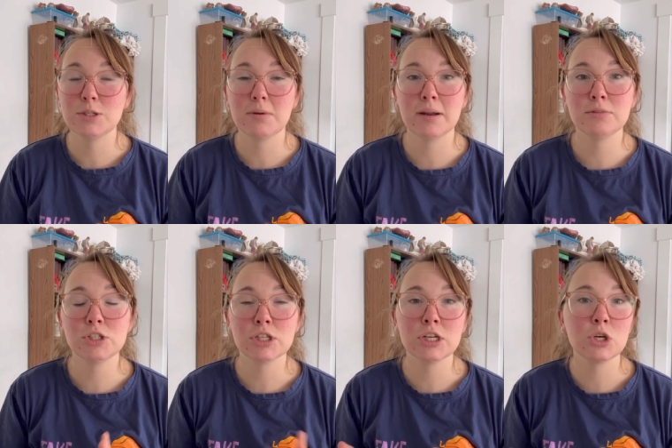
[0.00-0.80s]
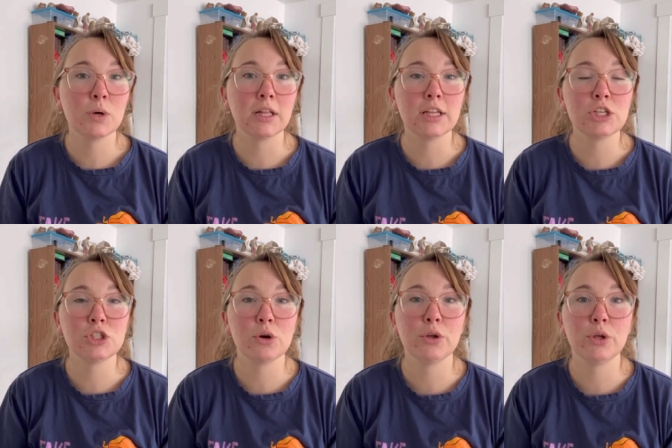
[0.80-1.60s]
but I'm just gonna quickly
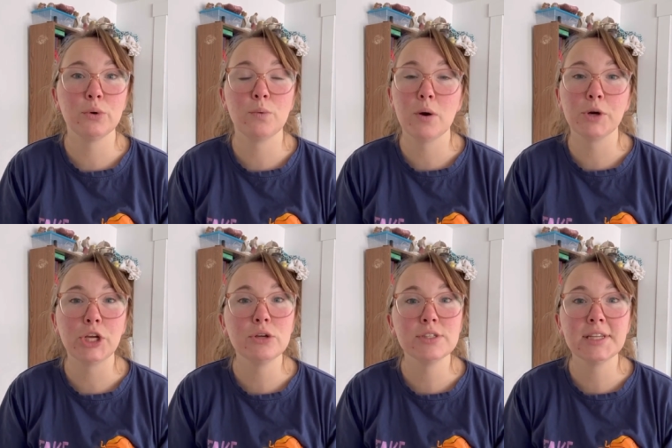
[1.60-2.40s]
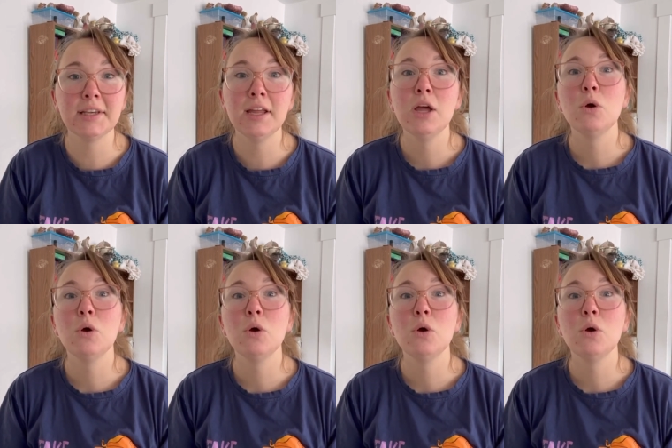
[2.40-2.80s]
show you what we're using,